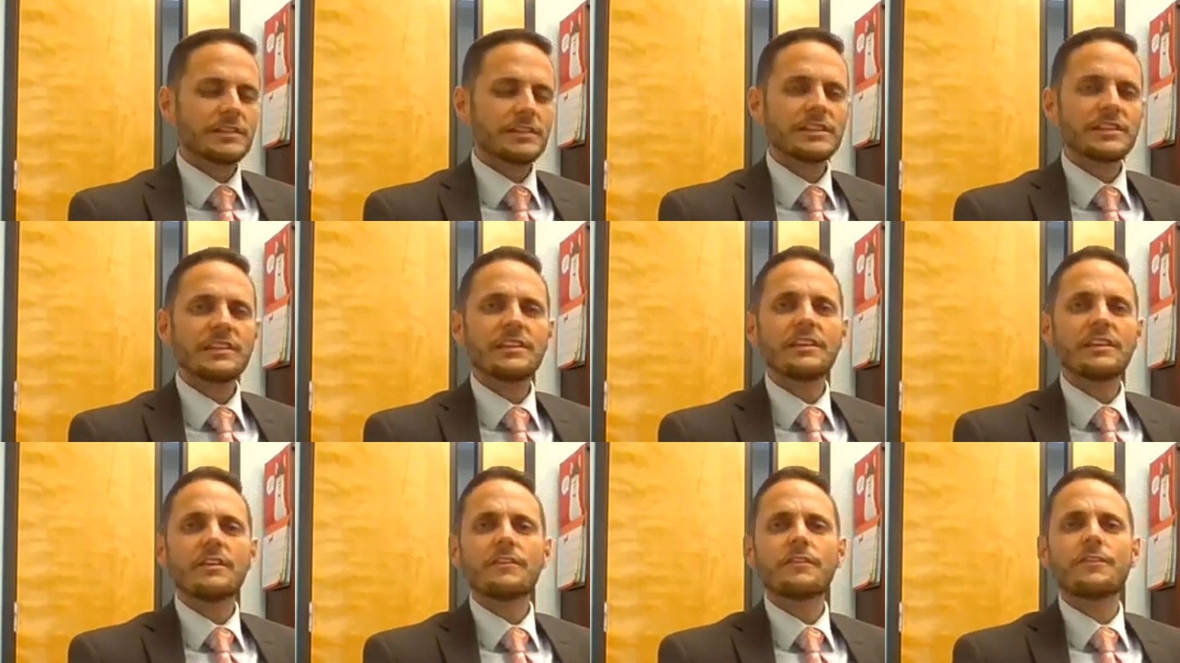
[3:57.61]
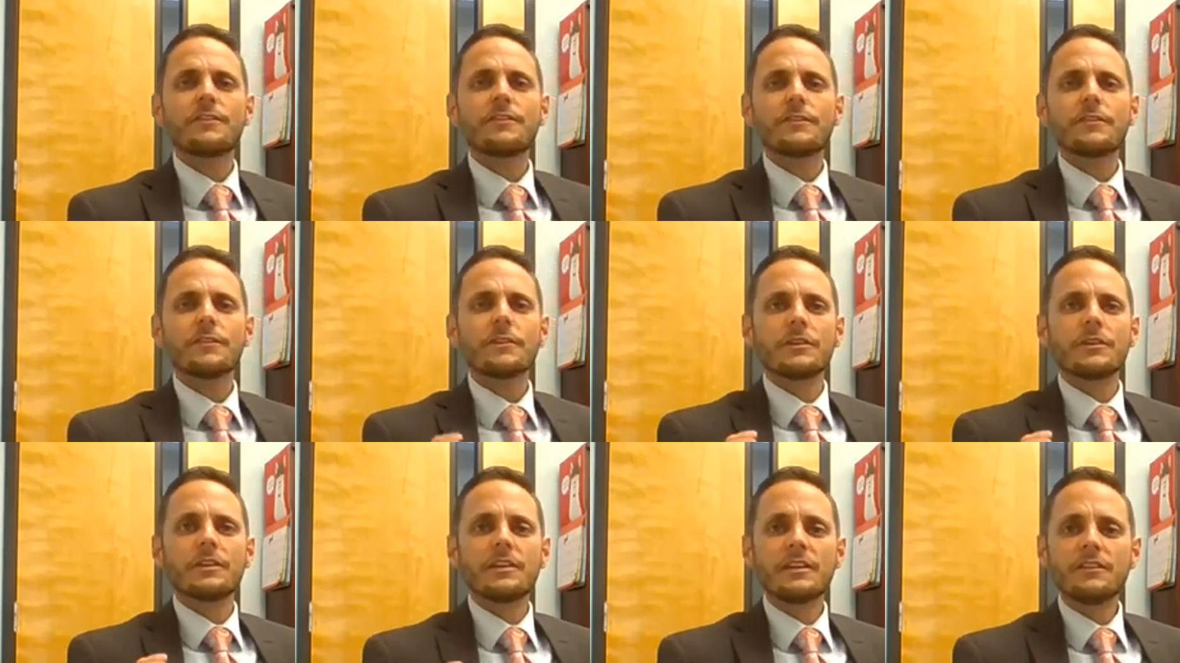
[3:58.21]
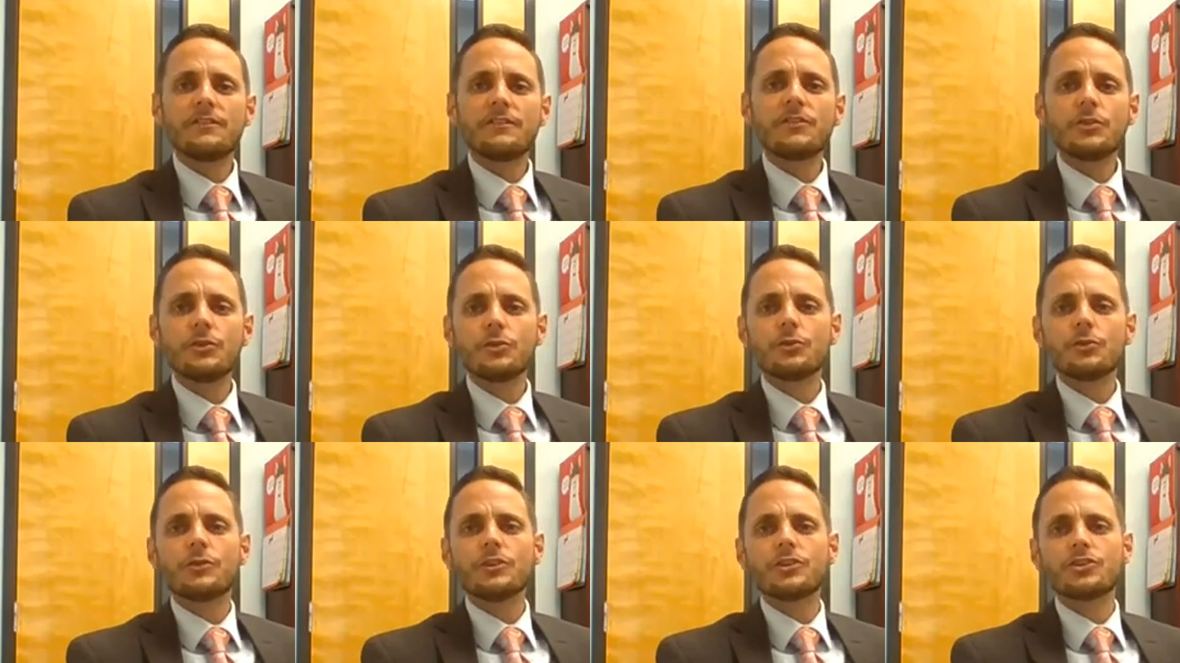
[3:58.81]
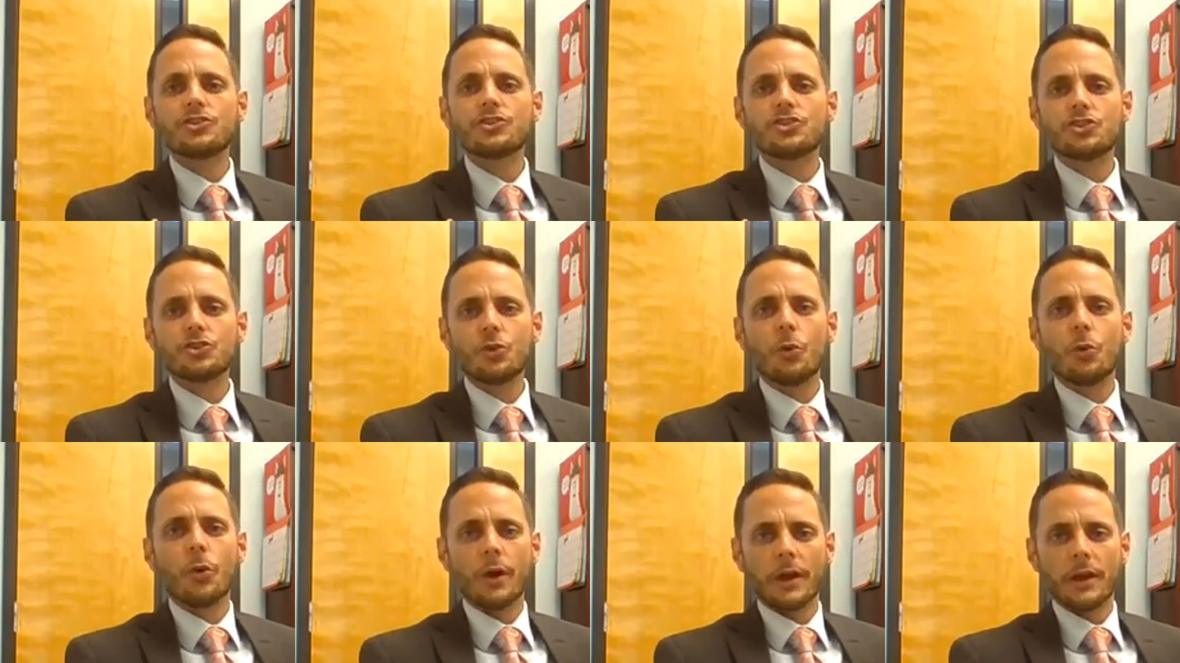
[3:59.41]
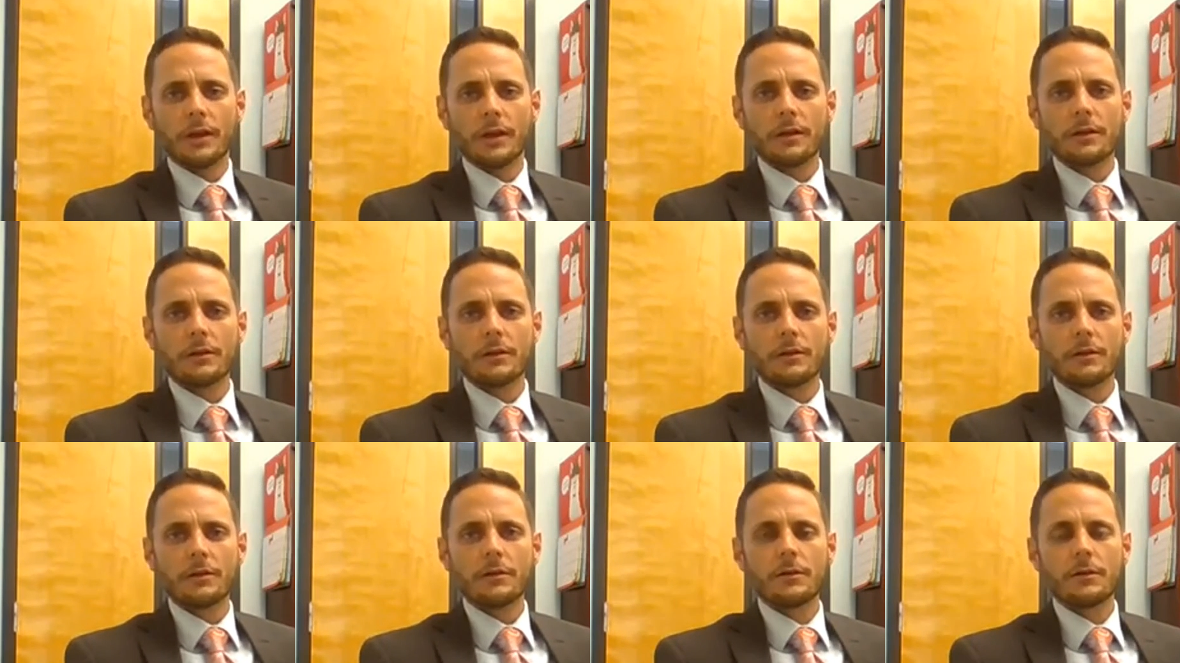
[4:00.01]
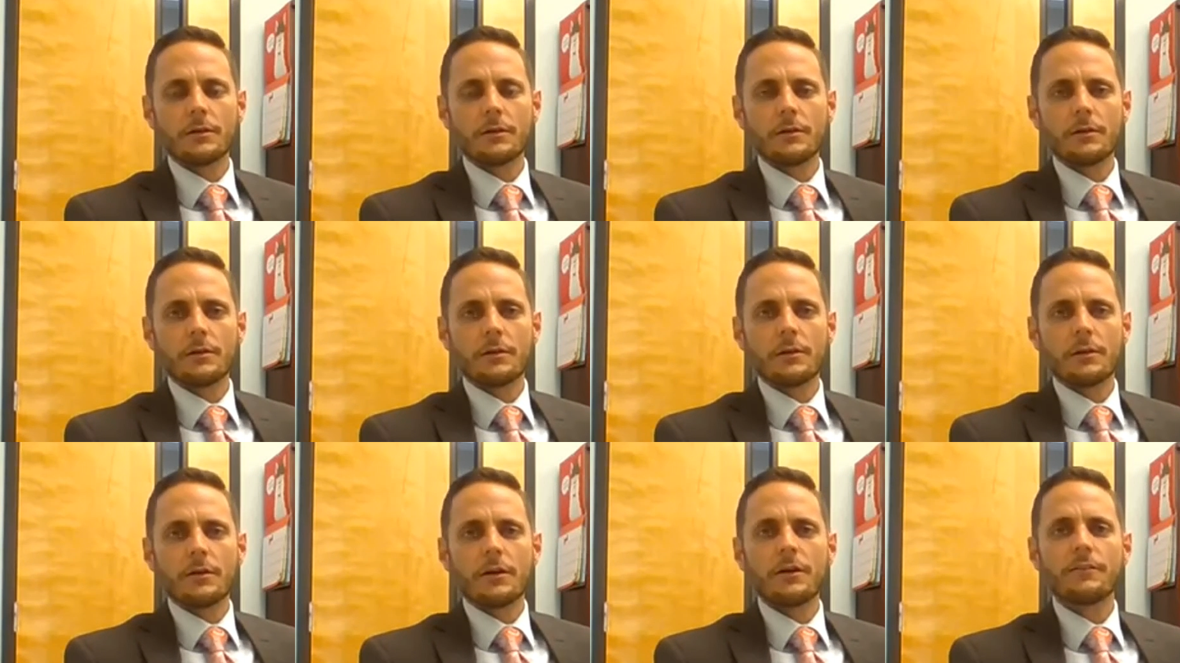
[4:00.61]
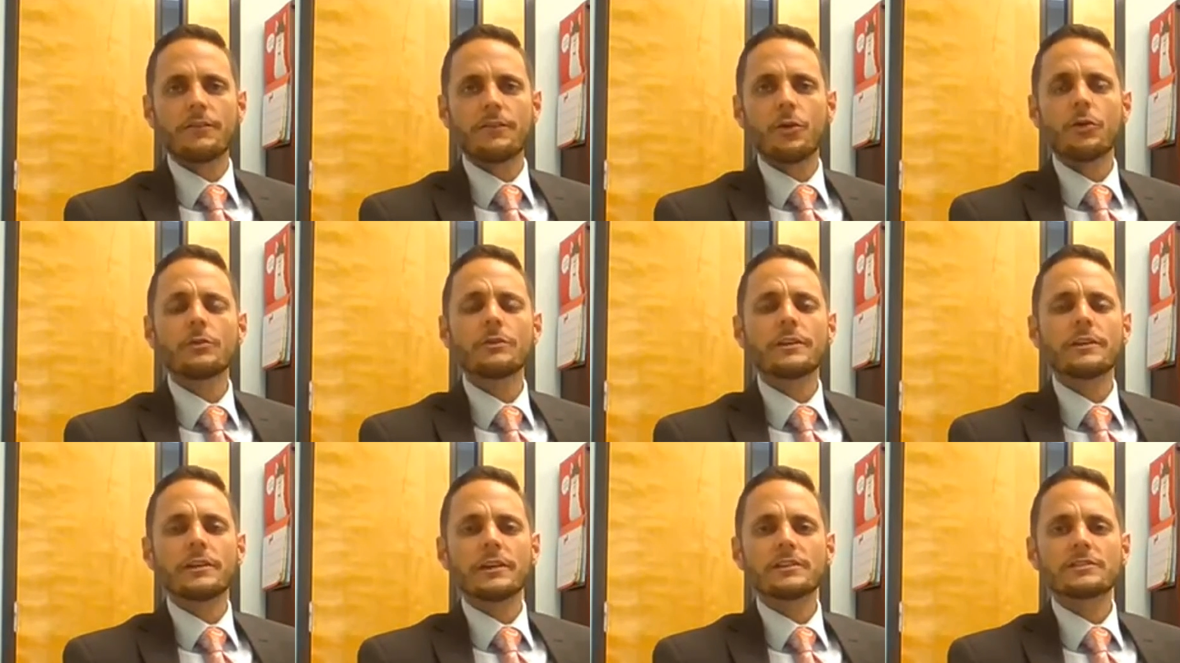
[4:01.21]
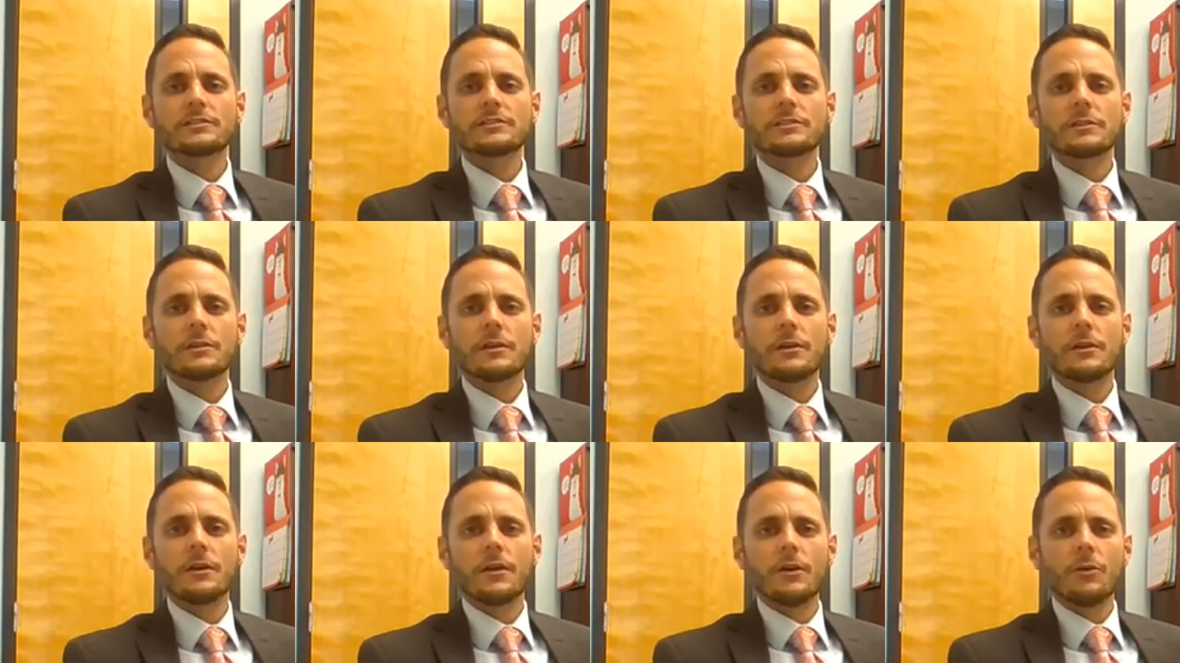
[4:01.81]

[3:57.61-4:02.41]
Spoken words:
to give you the joy of holiness